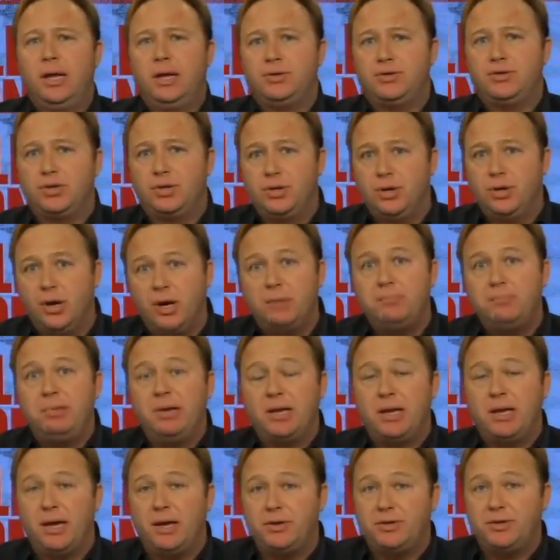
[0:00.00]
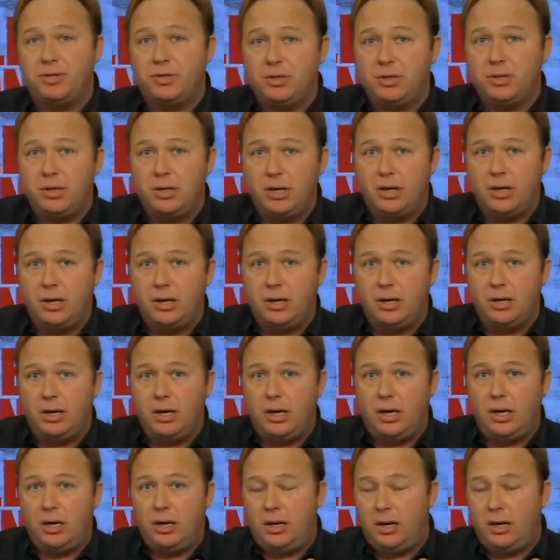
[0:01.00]
it's good because
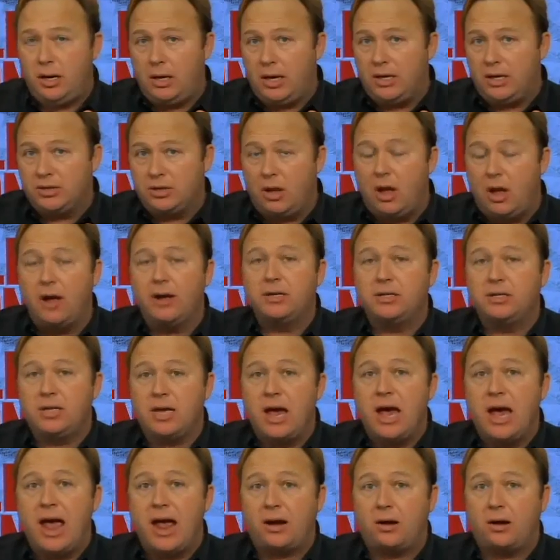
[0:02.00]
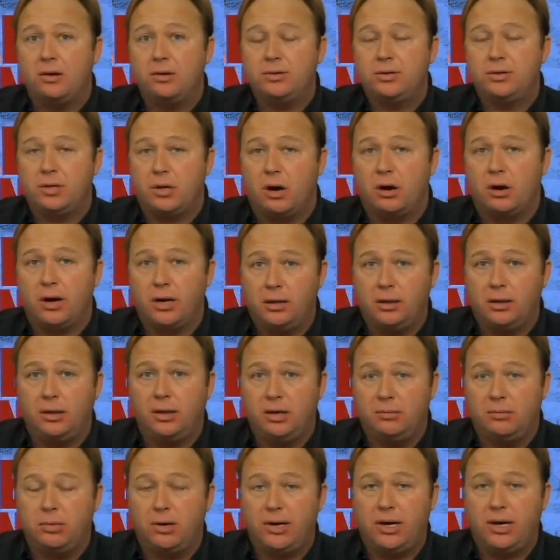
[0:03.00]
as long as the hackers are into
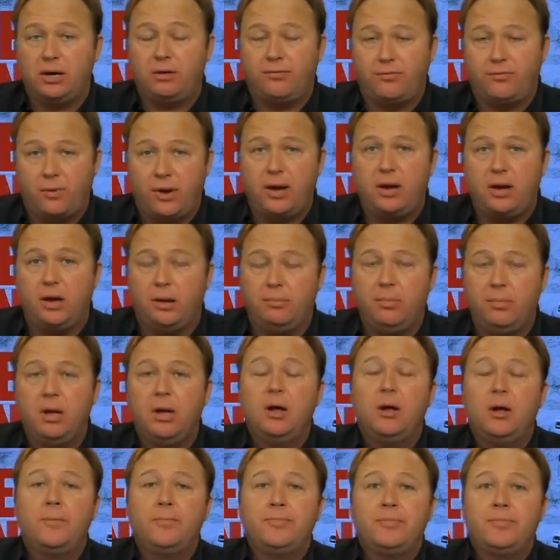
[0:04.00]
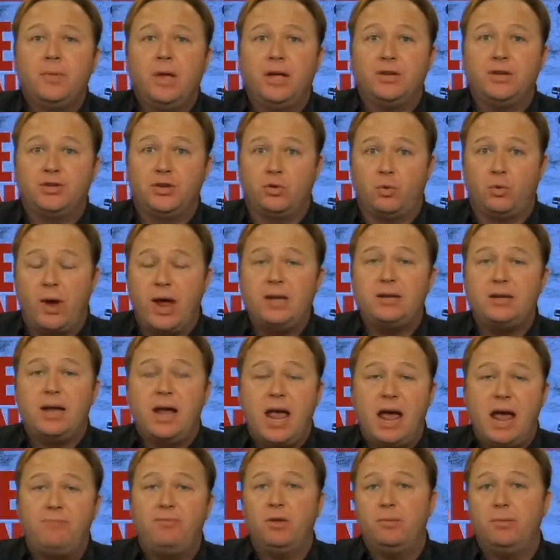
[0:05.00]
liberty and freedom, it's great
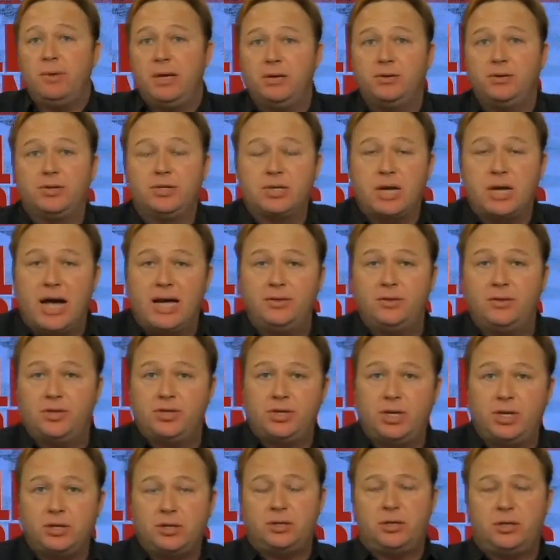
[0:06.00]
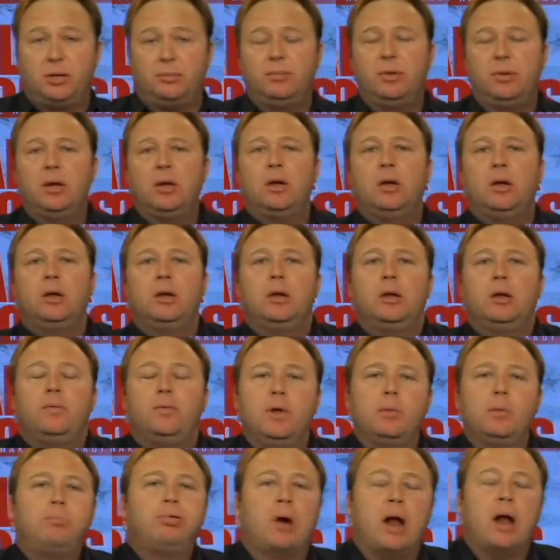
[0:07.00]
to have them inside the system.
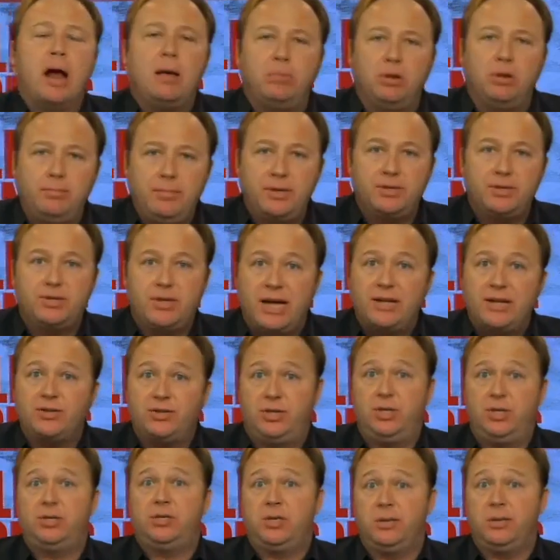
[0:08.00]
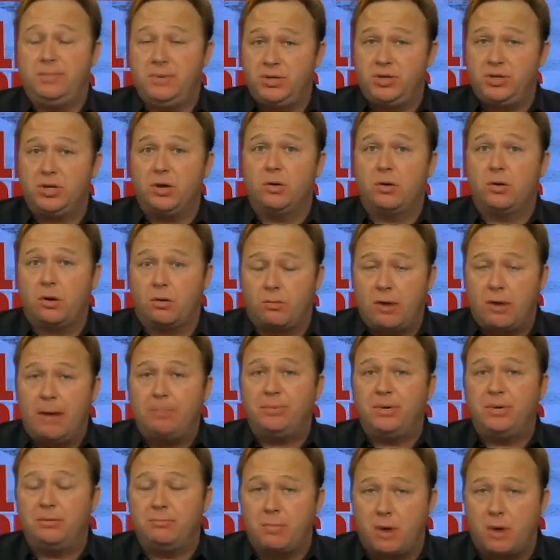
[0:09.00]
The problem is that system is so
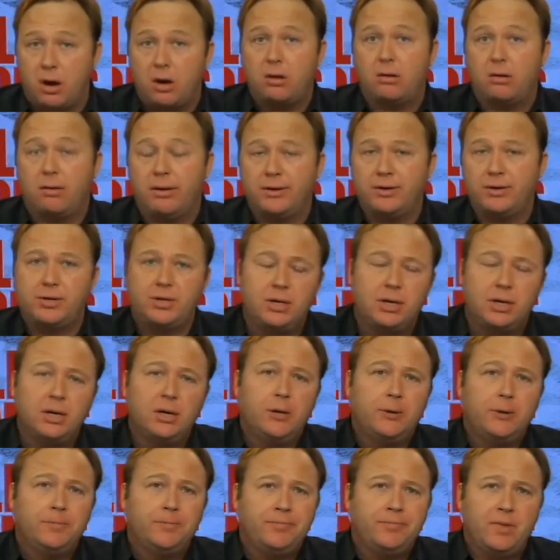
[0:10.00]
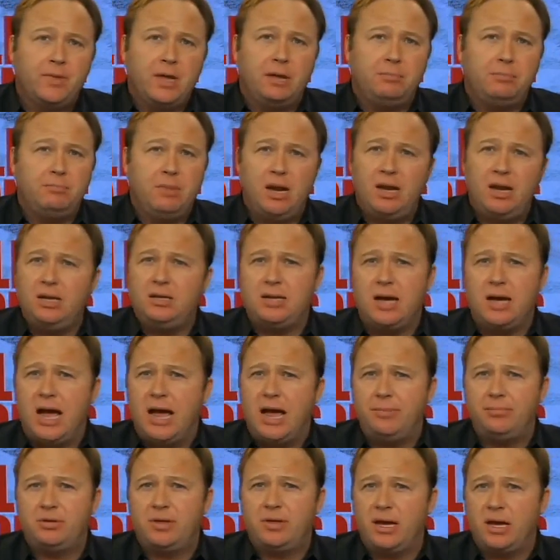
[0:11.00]
corrupt and murderous that many
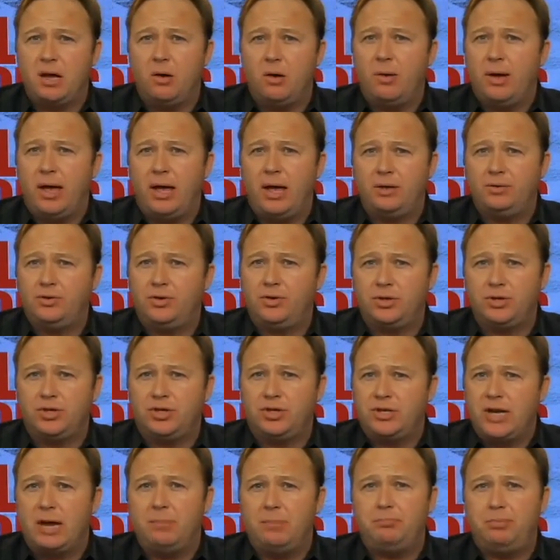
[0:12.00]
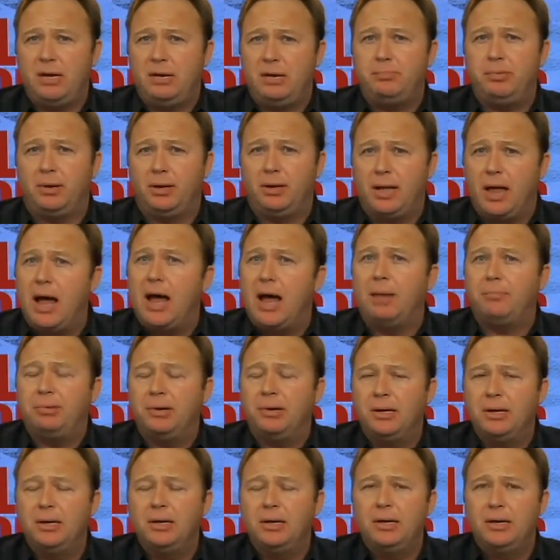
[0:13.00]
times they go ahead and just set people
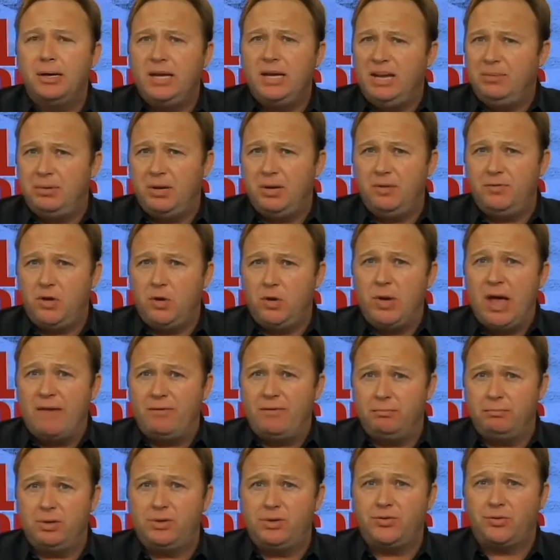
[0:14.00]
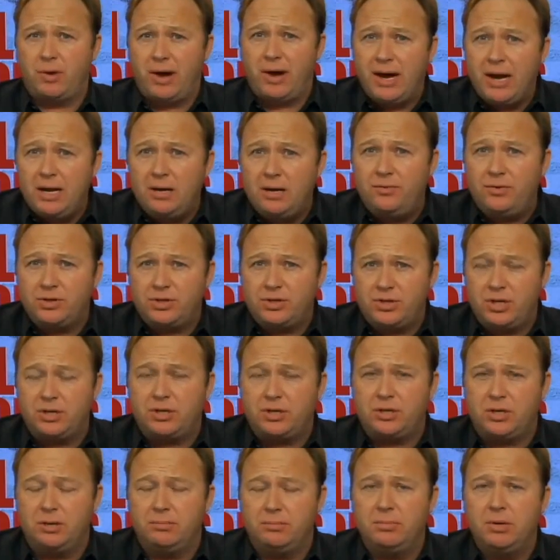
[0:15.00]
up, even if you haven't betrayed the
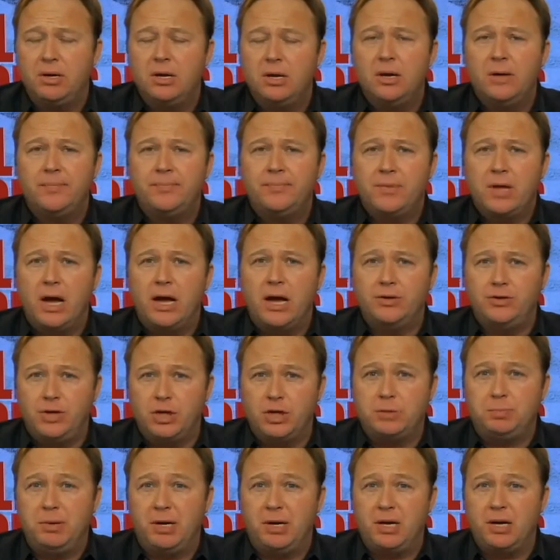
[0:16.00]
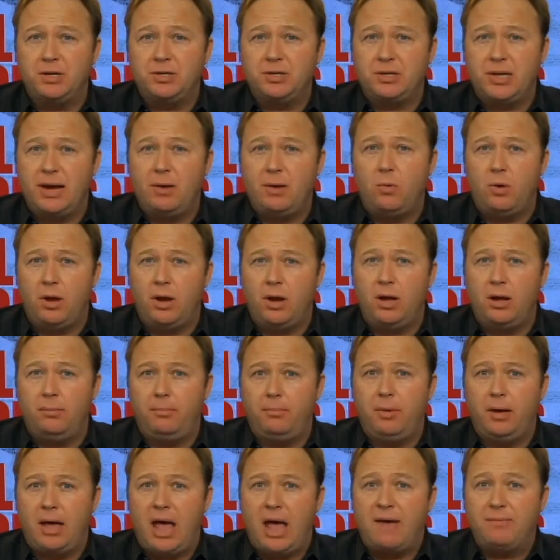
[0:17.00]
system, just because they
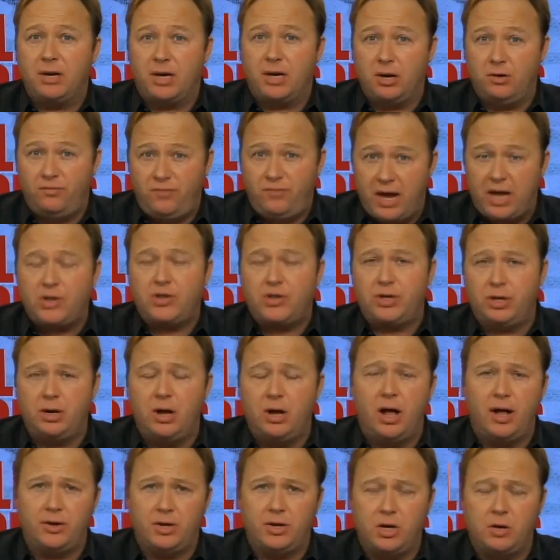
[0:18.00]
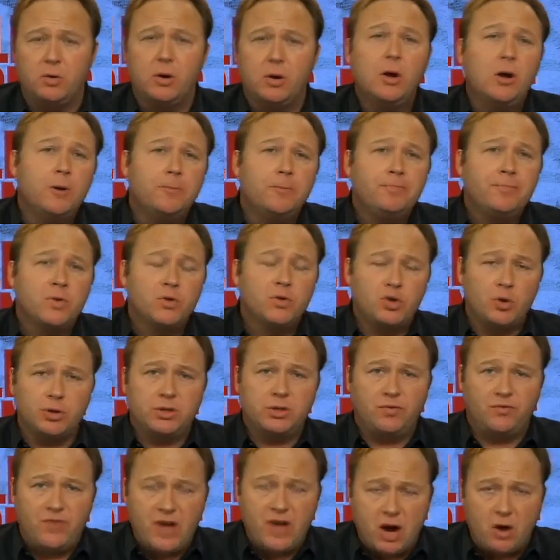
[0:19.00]
want to have a conviction on you. So
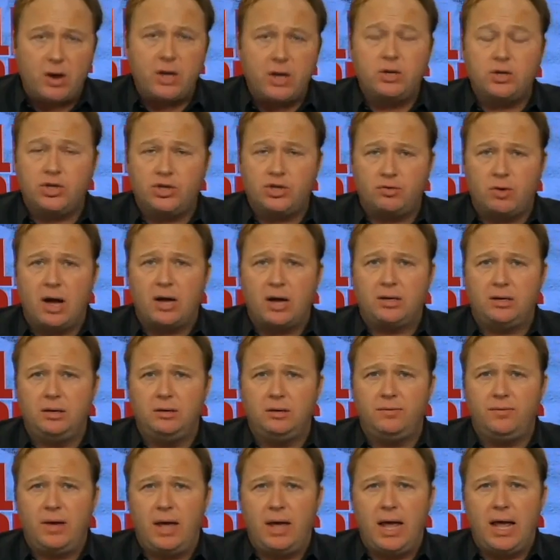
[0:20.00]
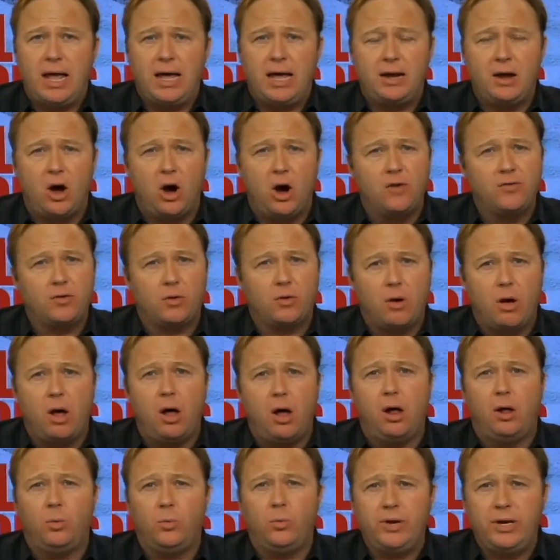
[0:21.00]
it's very destructive. And
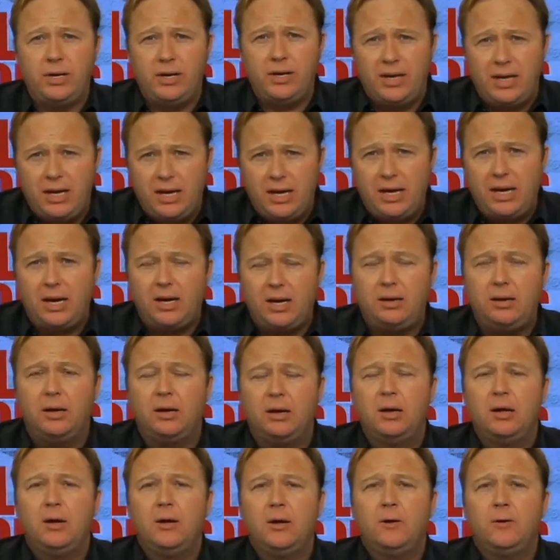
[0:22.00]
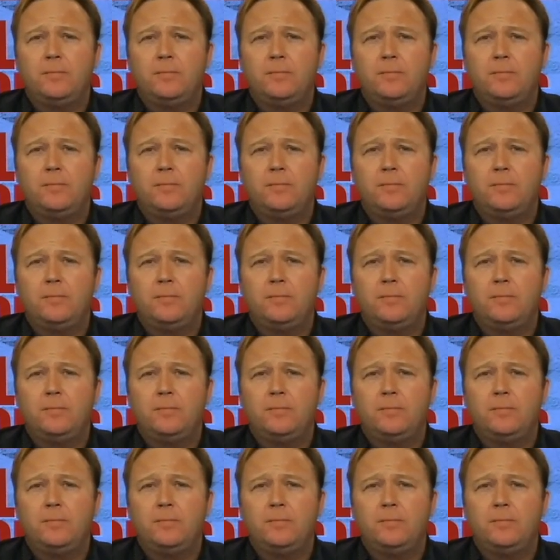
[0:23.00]
overall, we need